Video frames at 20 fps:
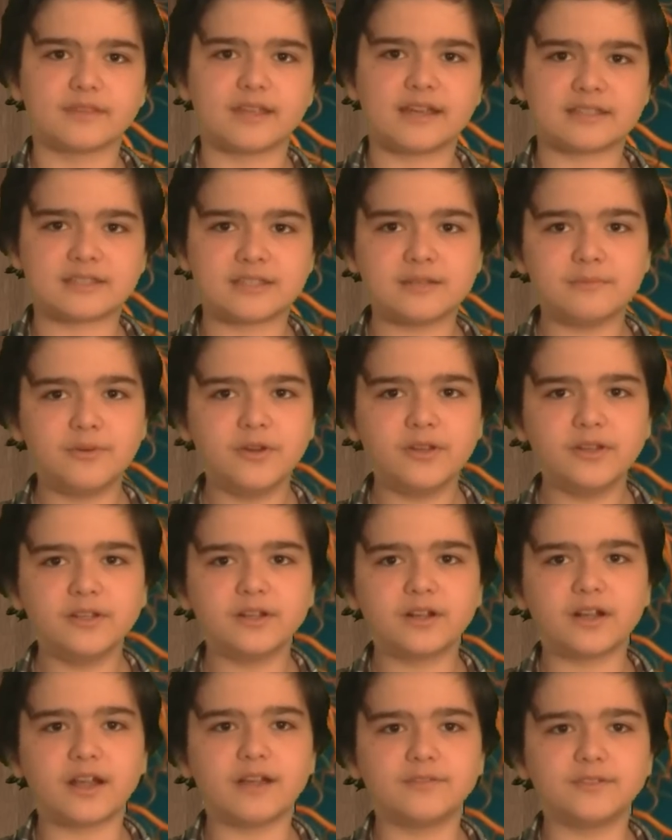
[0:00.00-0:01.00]
At some point in
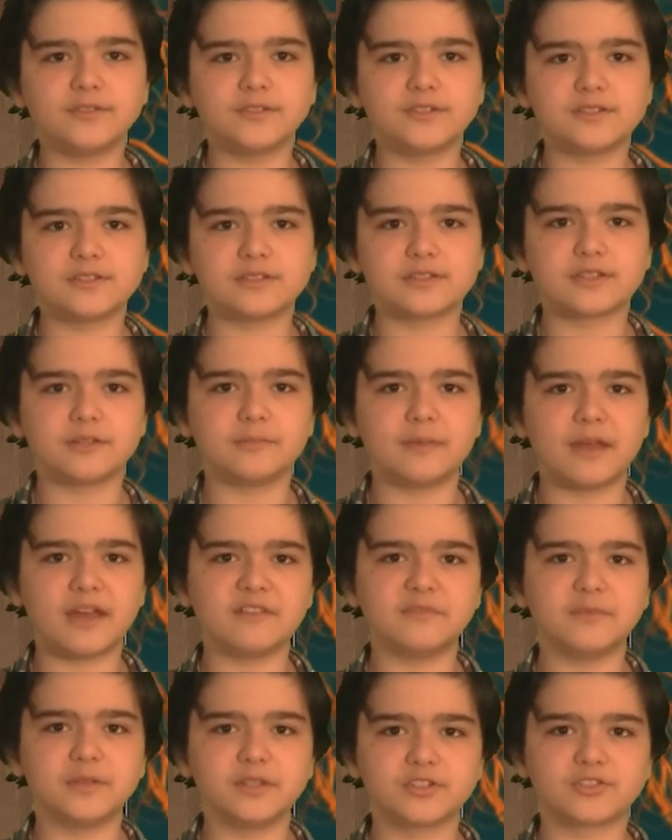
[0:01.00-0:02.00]
our evolution, there may
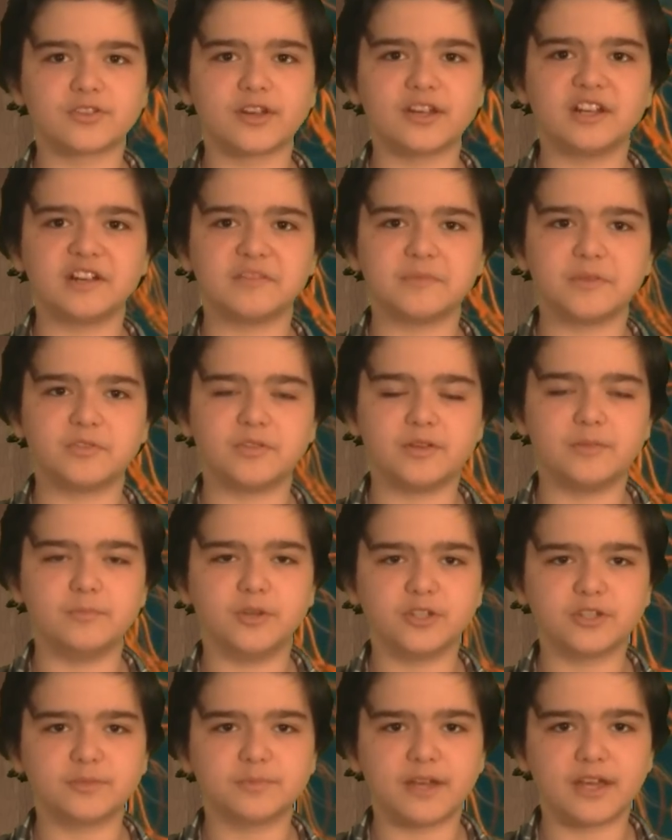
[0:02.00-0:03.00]
have been a trade-off between
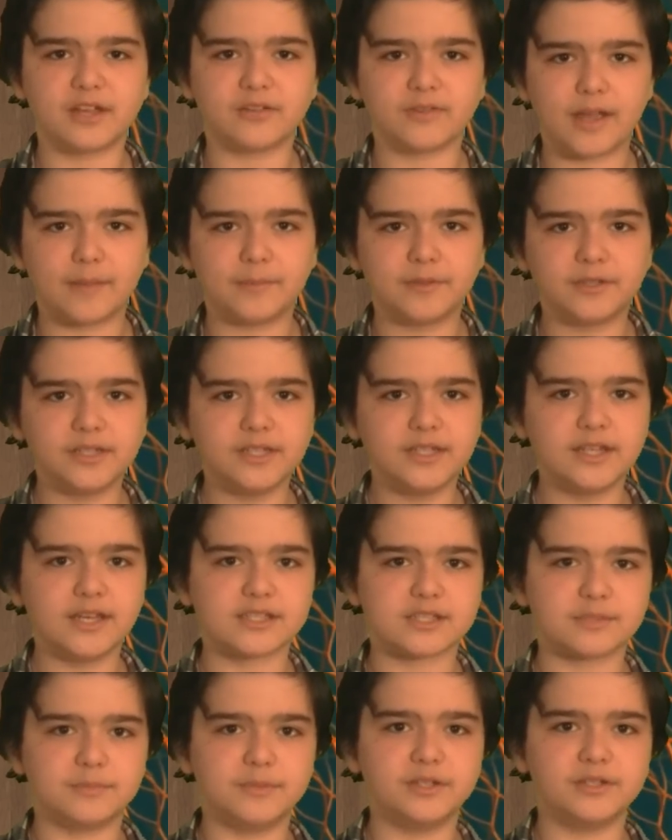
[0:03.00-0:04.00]
multiplying rapidly
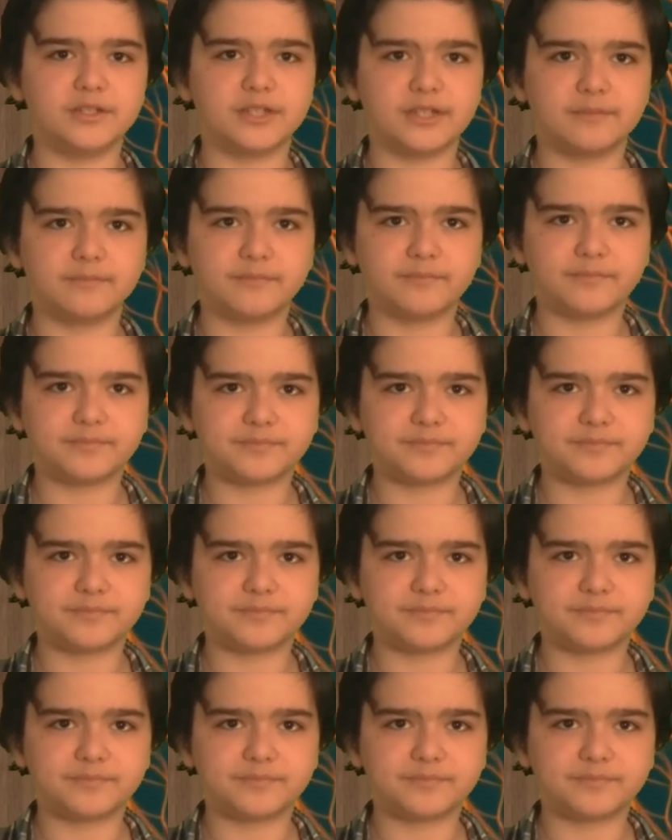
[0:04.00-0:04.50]
and stability.